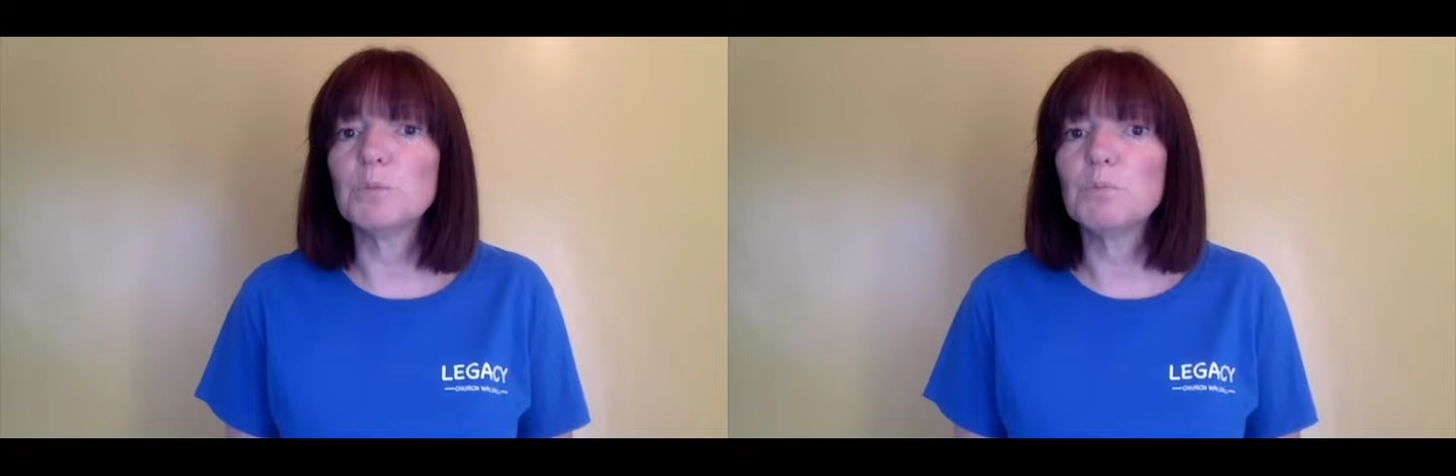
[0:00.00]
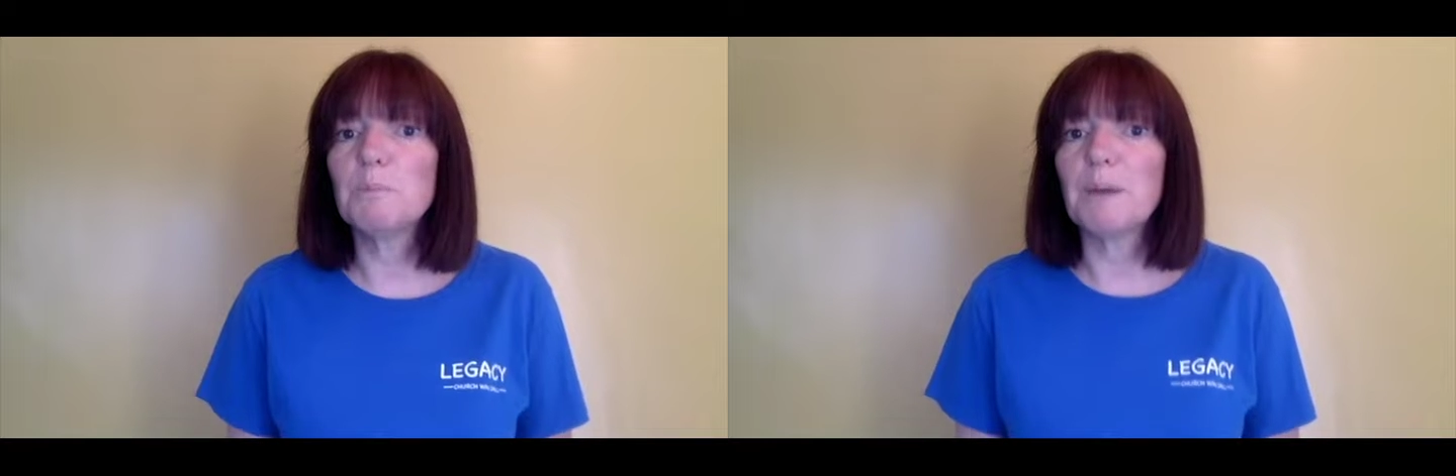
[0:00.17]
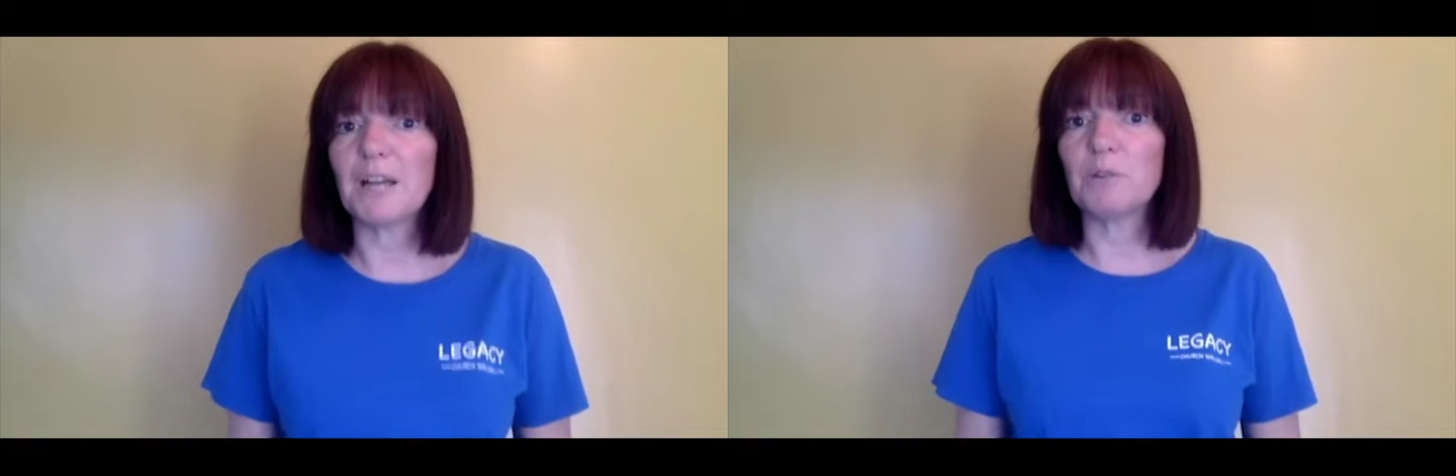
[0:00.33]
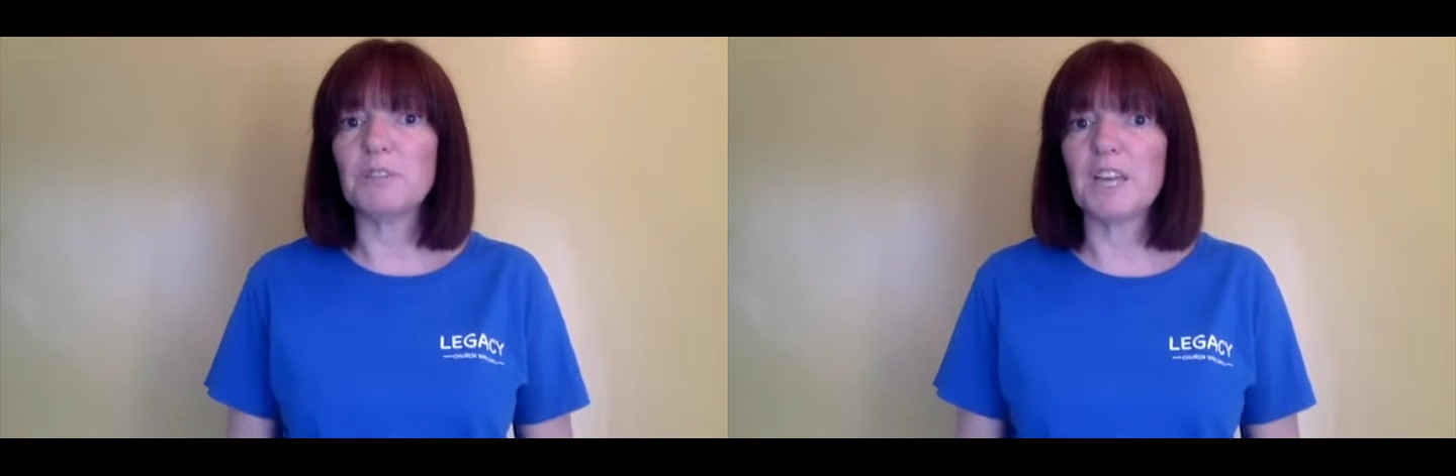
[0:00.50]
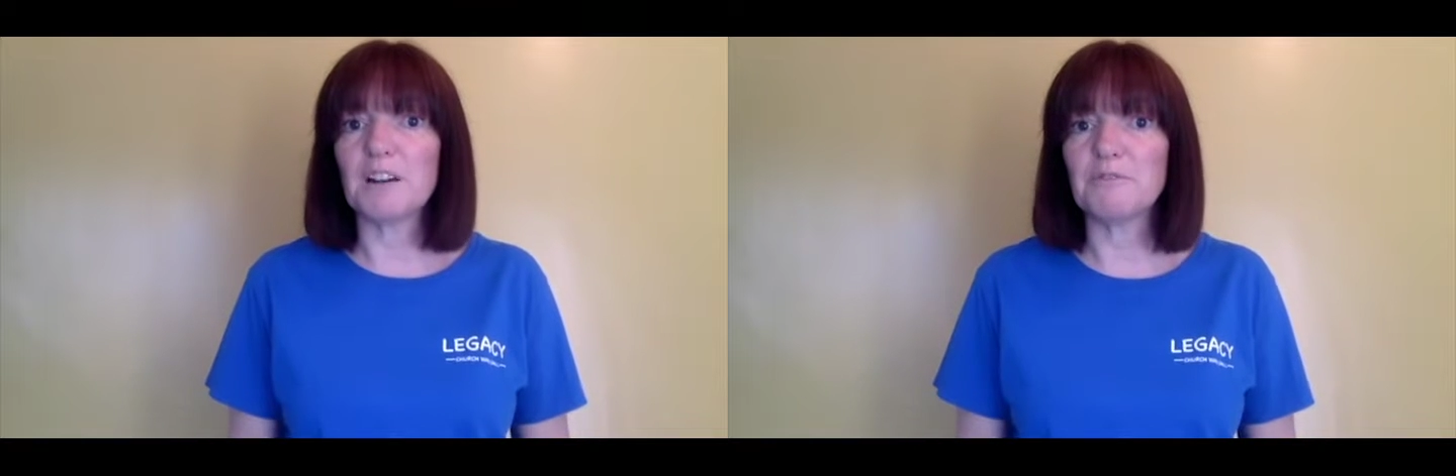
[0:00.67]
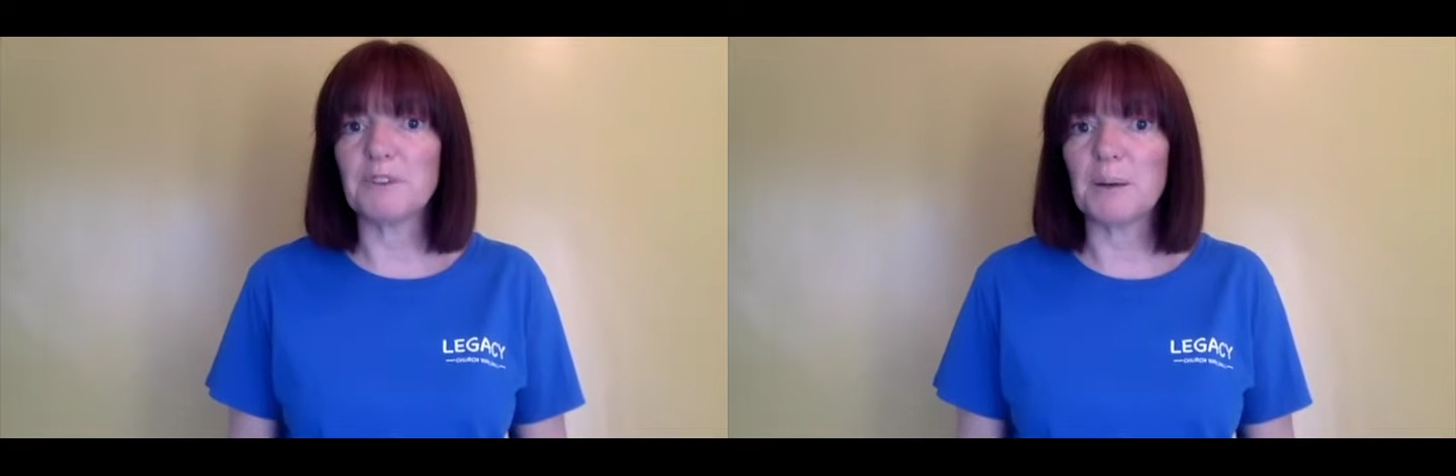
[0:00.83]
we're back with
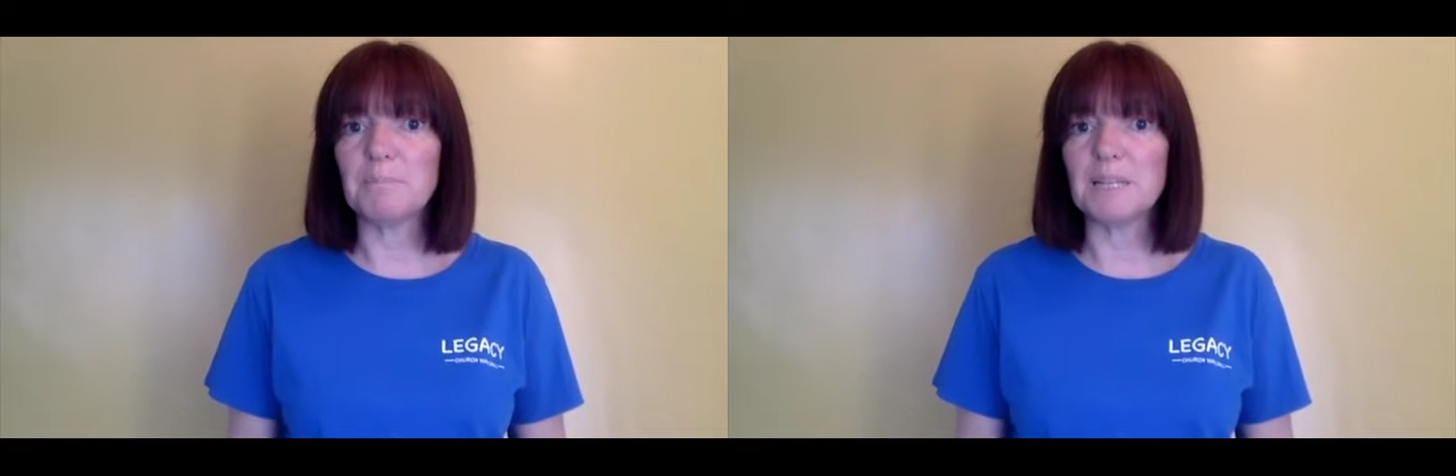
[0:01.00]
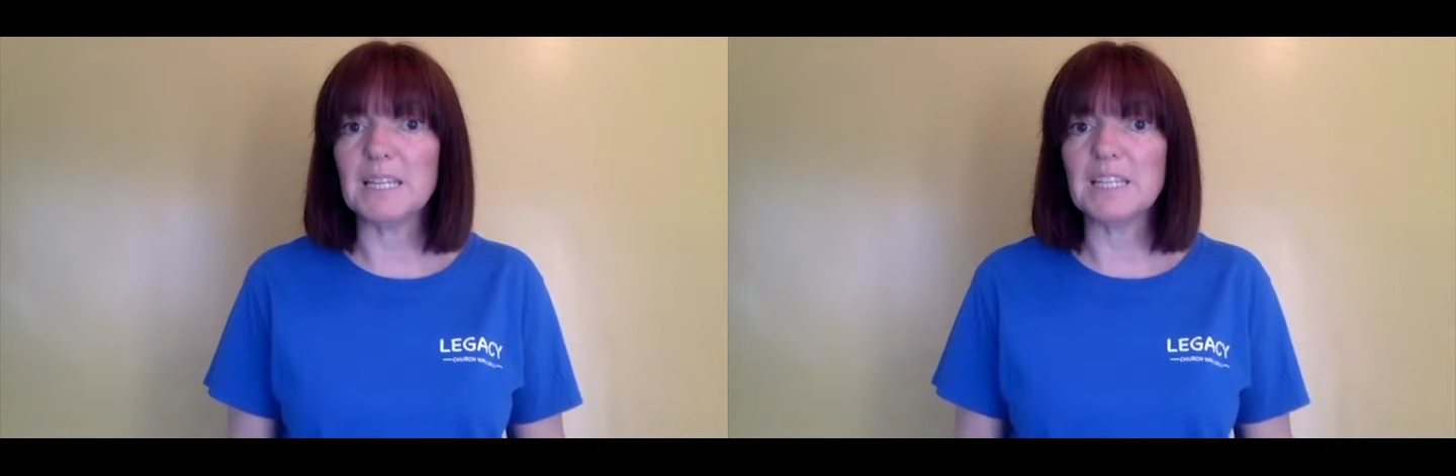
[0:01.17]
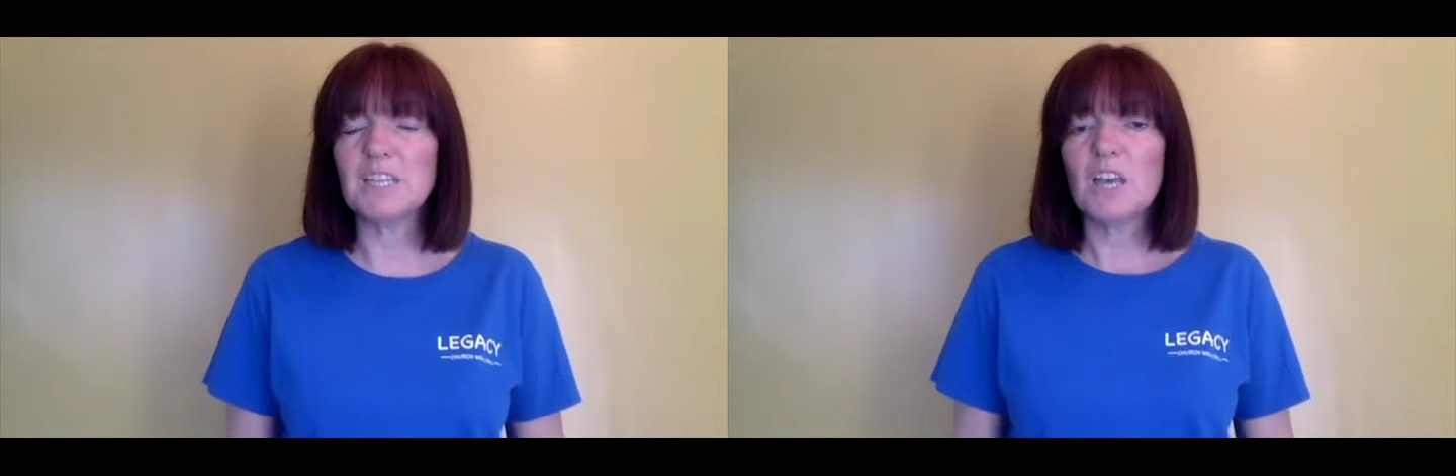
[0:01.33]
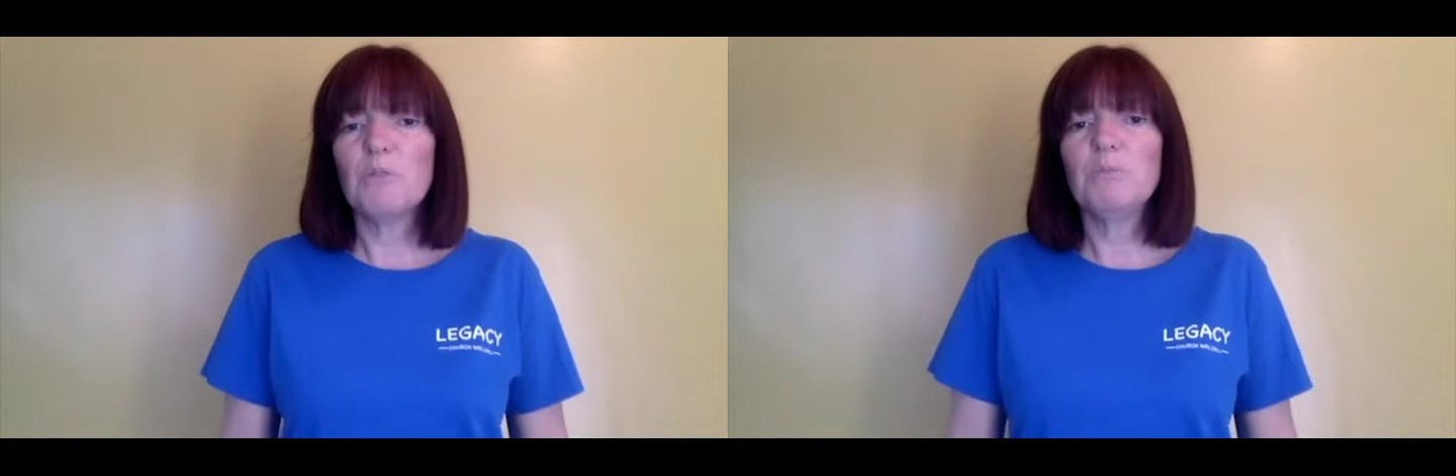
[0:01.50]
our families,